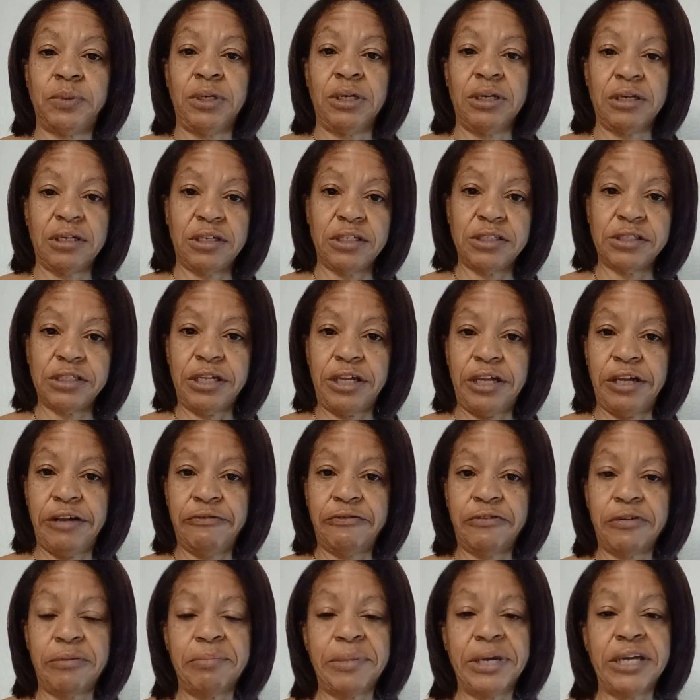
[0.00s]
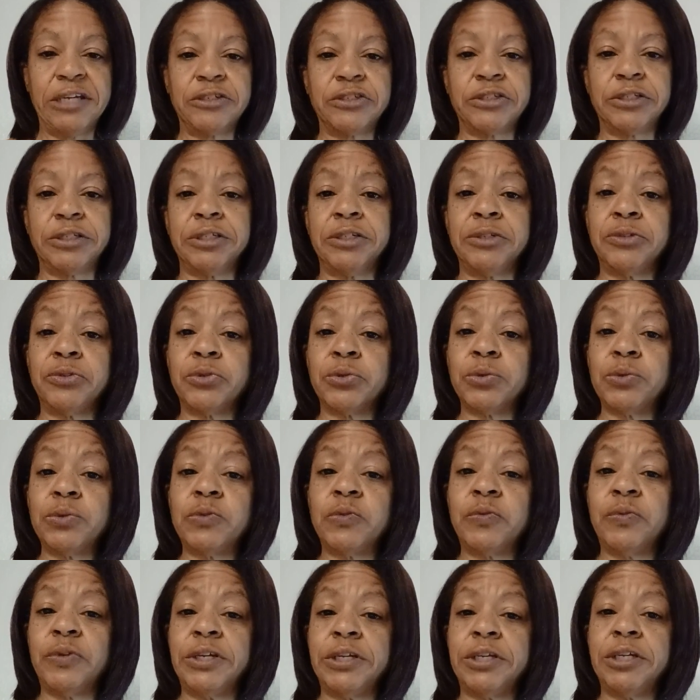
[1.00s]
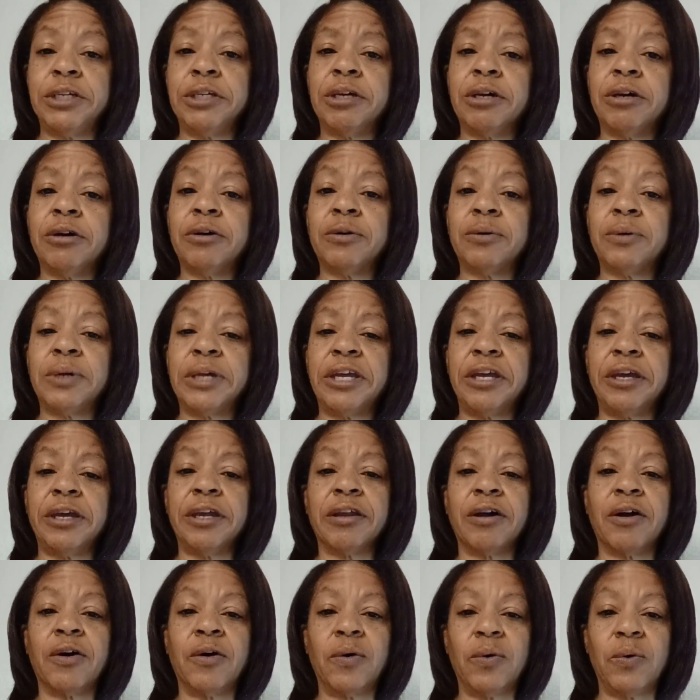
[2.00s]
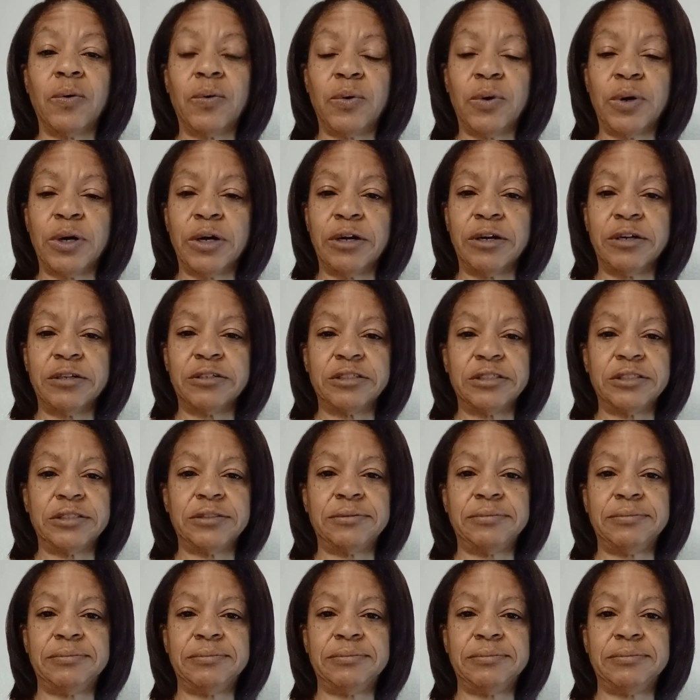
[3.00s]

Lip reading: Because the information in Drew's video hit hard.